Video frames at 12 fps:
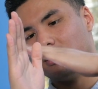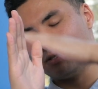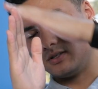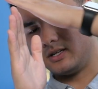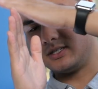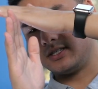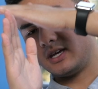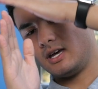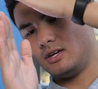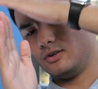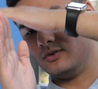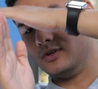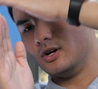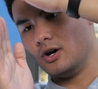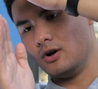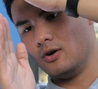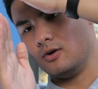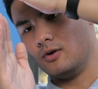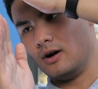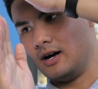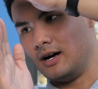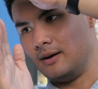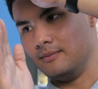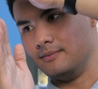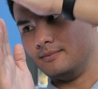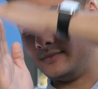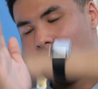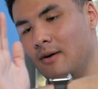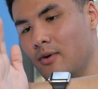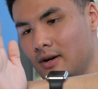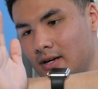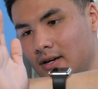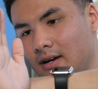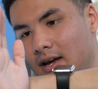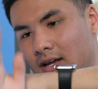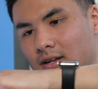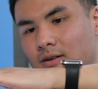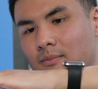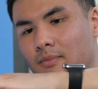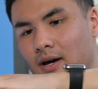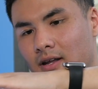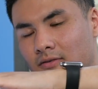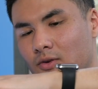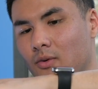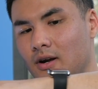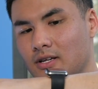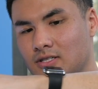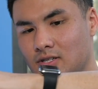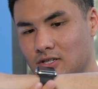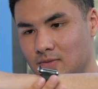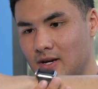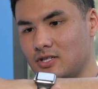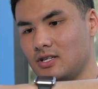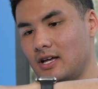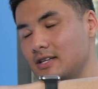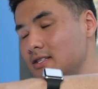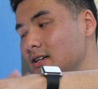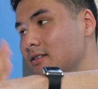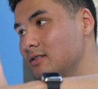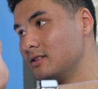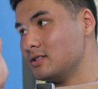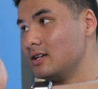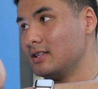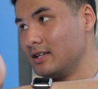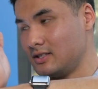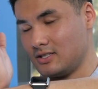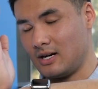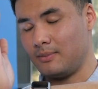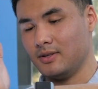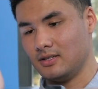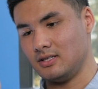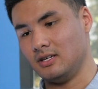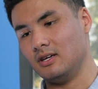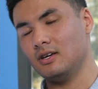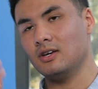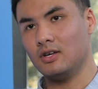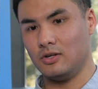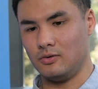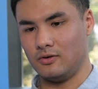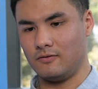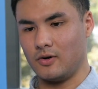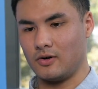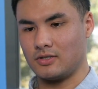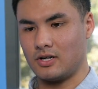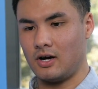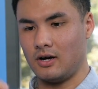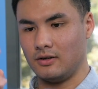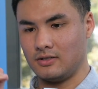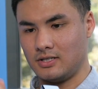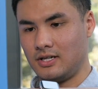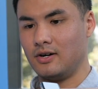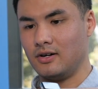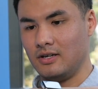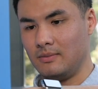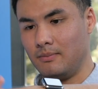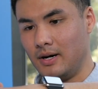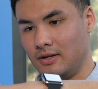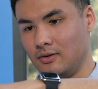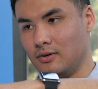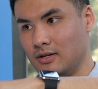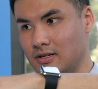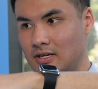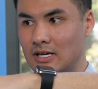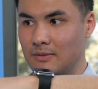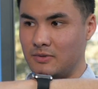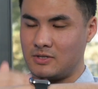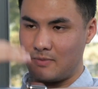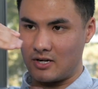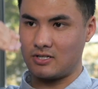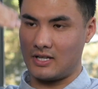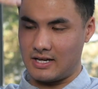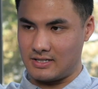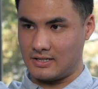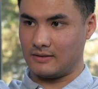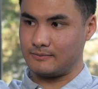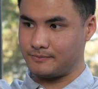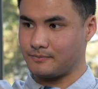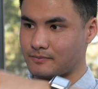so let's say you know um, networking and but mm-hmm. if you want to start specializing to get like the top of the t mm-hmm. you would mm-hmm. focus on security but you could keep specializing